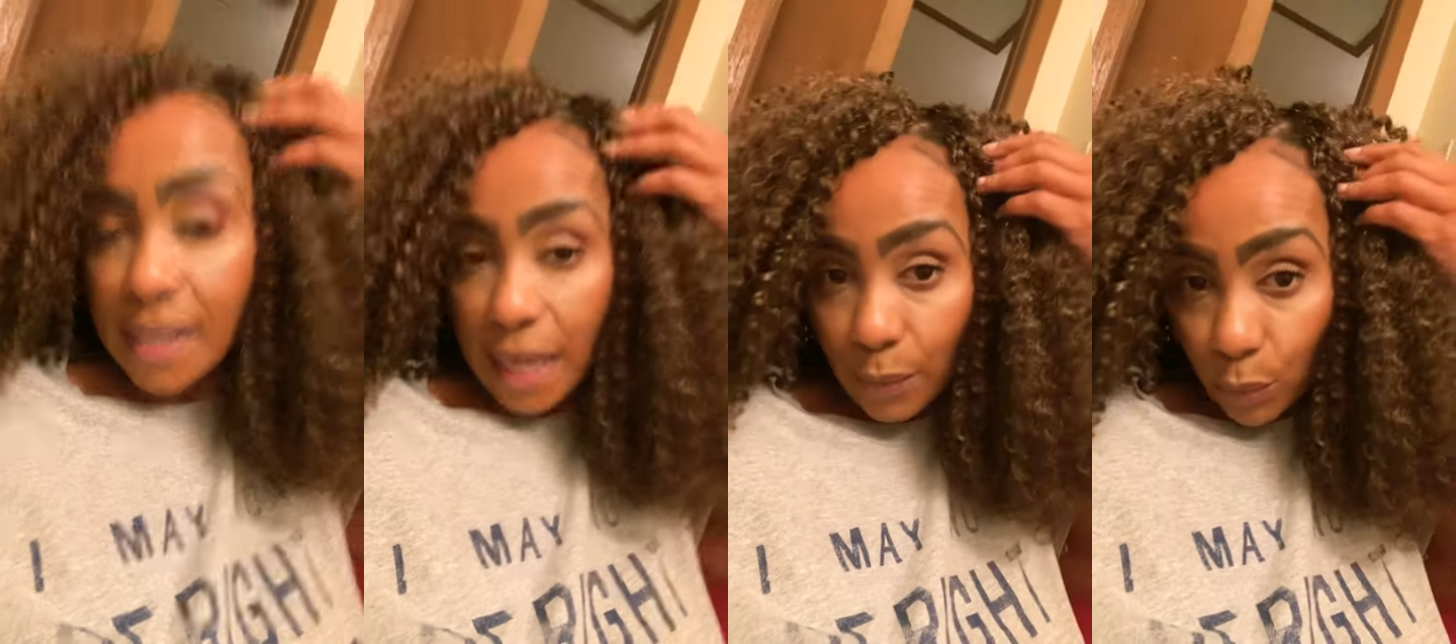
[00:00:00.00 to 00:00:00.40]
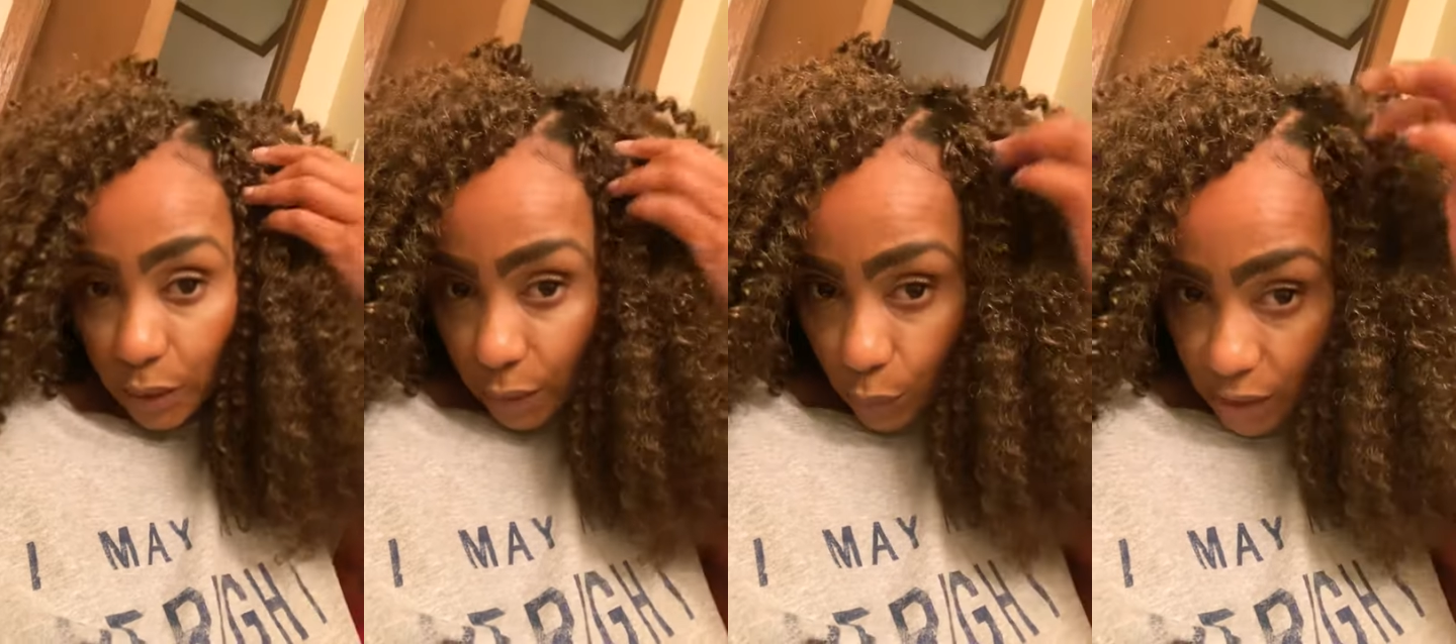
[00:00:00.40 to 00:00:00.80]
I
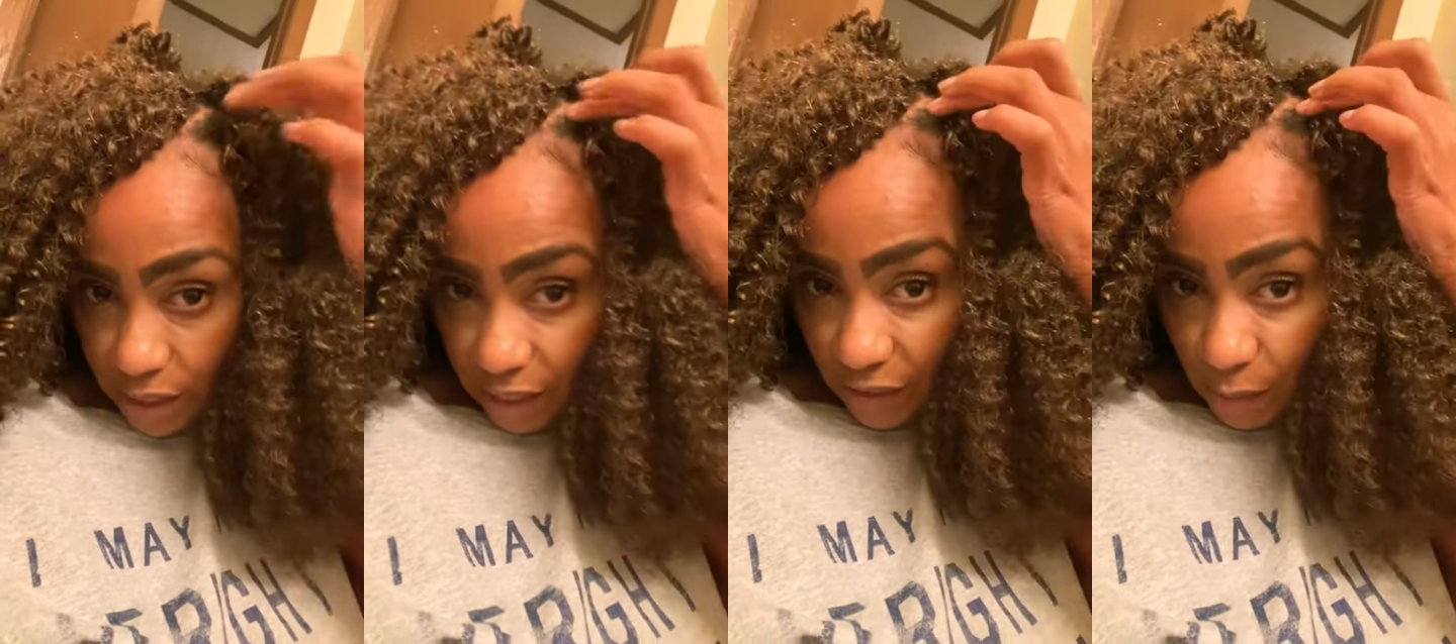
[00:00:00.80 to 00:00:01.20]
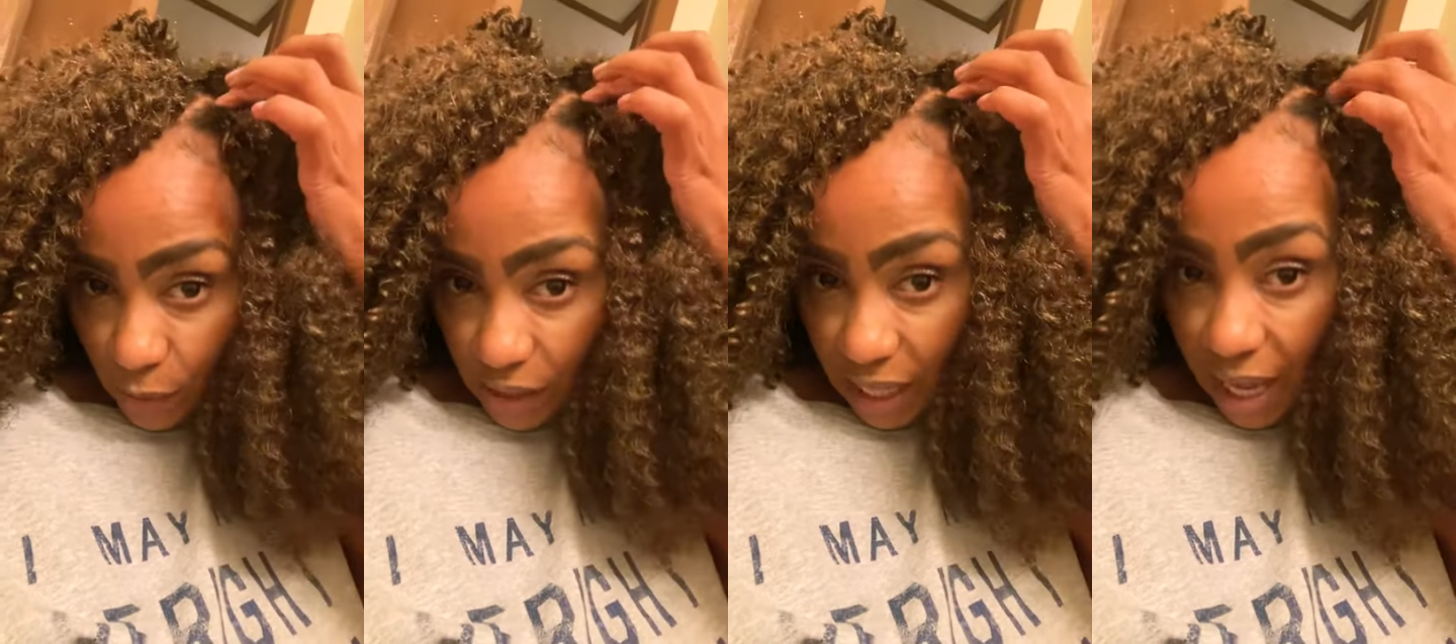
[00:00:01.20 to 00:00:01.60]
really wasn't even
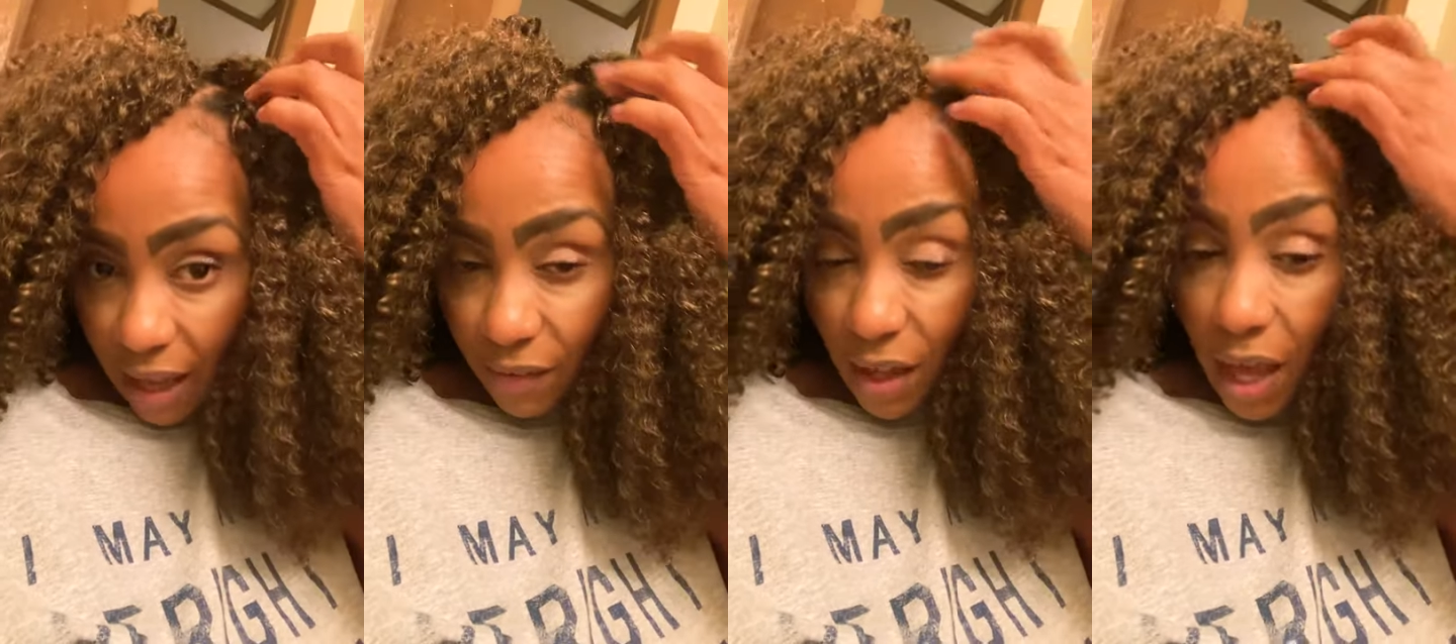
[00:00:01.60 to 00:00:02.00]
supposed to have